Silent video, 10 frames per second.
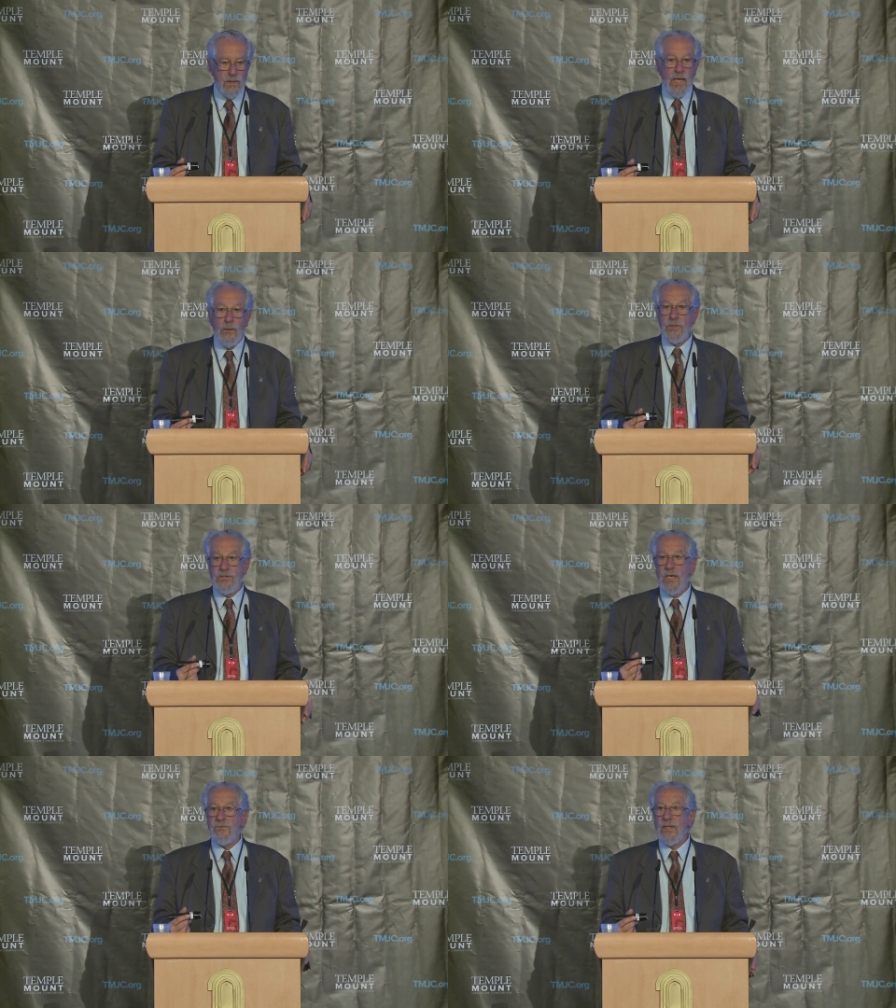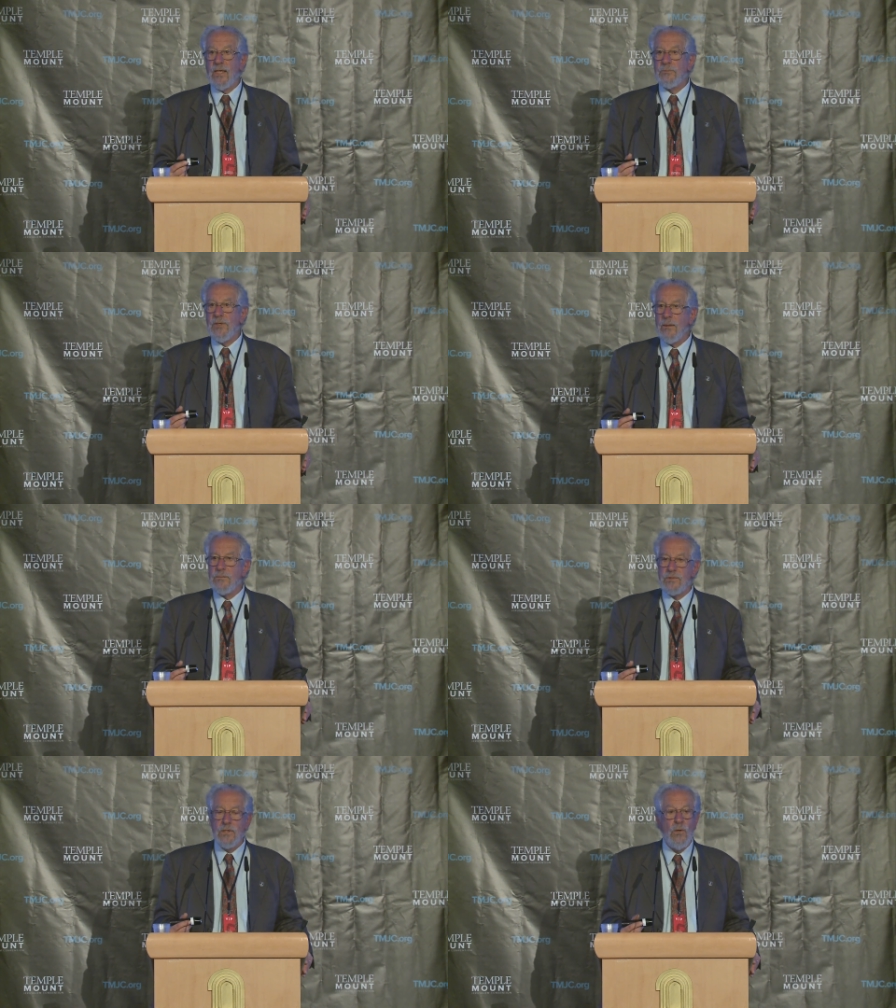and would solve a lot of
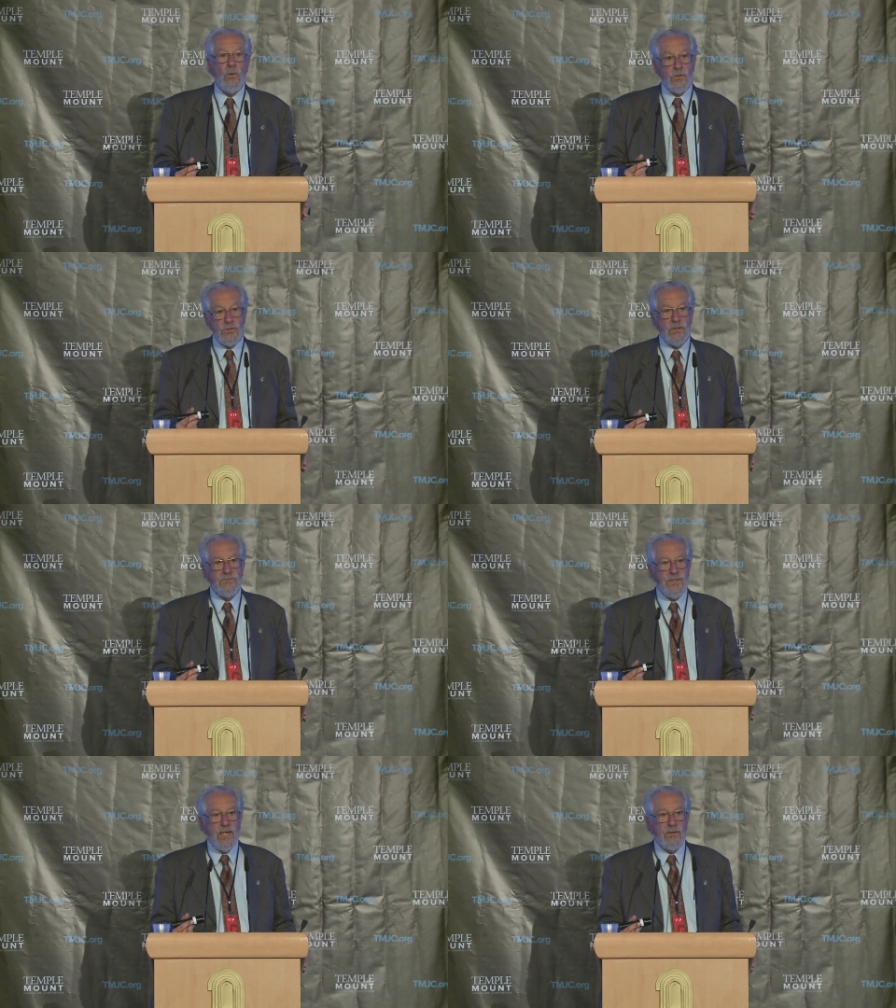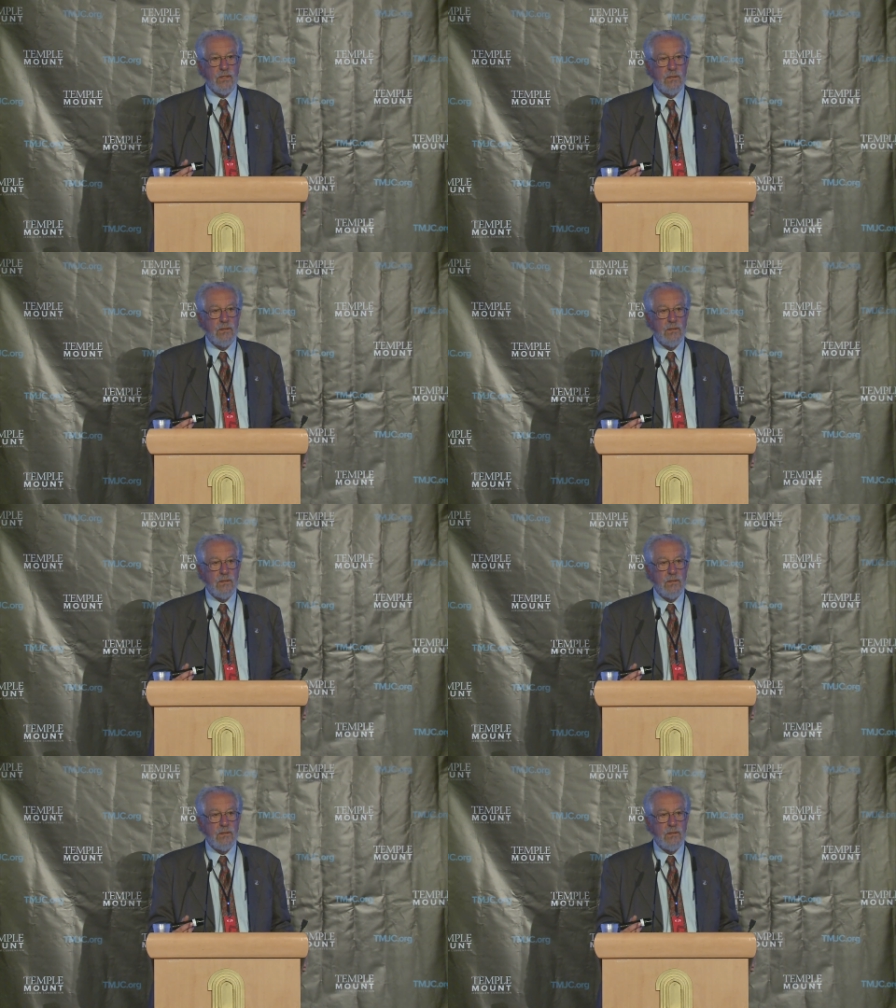problems also of terror